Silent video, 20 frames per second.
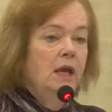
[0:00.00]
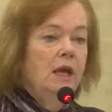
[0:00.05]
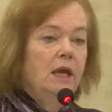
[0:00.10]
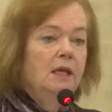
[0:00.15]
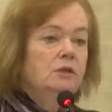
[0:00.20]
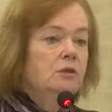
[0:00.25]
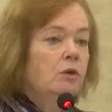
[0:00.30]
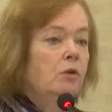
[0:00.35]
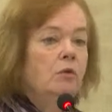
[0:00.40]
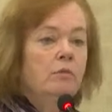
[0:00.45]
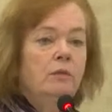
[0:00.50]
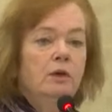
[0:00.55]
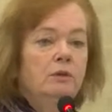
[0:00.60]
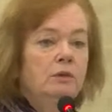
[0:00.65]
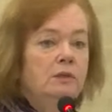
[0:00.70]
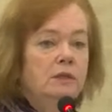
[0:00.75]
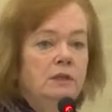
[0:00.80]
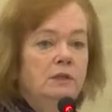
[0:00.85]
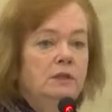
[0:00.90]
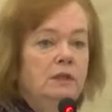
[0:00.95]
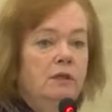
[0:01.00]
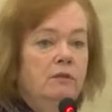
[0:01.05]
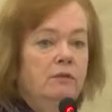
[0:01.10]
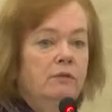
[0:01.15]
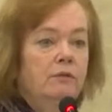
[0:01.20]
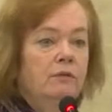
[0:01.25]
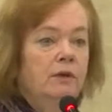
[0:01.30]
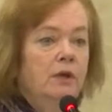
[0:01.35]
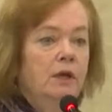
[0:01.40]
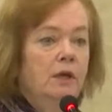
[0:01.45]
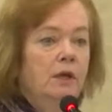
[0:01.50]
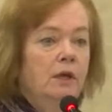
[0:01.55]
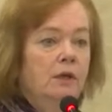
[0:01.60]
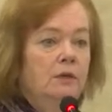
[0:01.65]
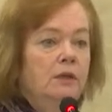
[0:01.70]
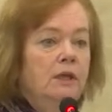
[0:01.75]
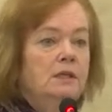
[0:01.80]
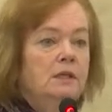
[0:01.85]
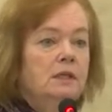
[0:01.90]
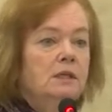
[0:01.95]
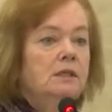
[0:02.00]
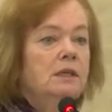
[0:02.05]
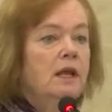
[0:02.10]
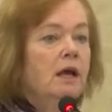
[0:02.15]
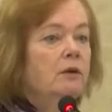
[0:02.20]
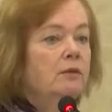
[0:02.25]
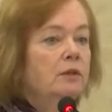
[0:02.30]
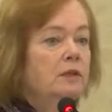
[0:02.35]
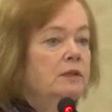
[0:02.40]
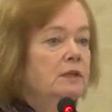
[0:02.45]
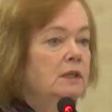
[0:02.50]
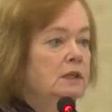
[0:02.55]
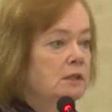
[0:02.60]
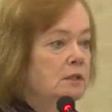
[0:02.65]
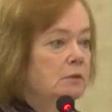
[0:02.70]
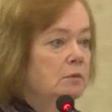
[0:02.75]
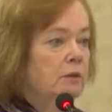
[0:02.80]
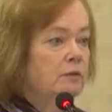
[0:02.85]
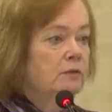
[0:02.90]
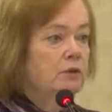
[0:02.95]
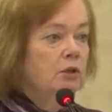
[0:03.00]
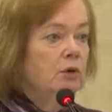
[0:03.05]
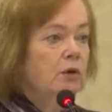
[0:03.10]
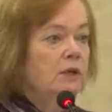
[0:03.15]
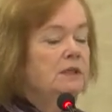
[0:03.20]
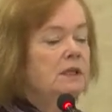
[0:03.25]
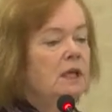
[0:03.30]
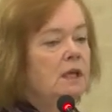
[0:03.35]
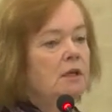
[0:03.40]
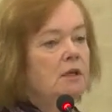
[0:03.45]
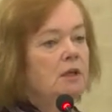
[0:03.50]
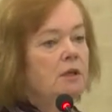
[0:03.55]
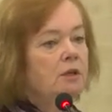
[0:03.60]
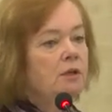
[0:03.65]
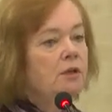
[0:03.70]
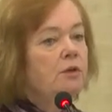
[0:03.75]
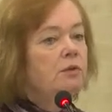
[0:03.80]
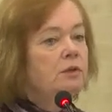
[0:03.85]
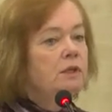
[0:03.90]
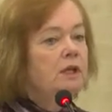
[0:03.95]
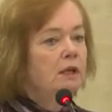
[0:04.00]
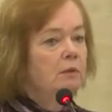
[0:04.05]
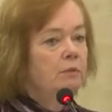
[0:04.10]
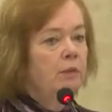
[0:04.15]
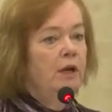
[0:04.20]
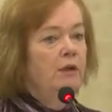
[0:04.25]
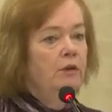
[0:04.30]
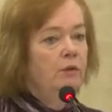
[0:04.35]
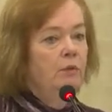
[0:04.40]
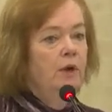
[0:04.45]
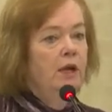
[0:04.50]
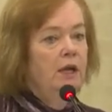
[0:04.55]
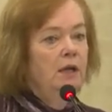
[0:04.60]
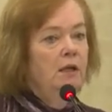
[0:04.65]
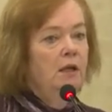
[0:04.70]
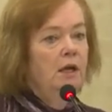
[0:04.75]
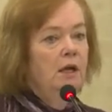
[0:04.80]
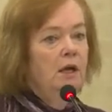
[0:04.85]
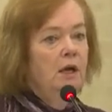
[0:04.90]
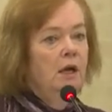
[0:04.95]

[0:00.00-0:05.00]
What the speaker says: It's almost as if this is now the system of choice, including, by the way,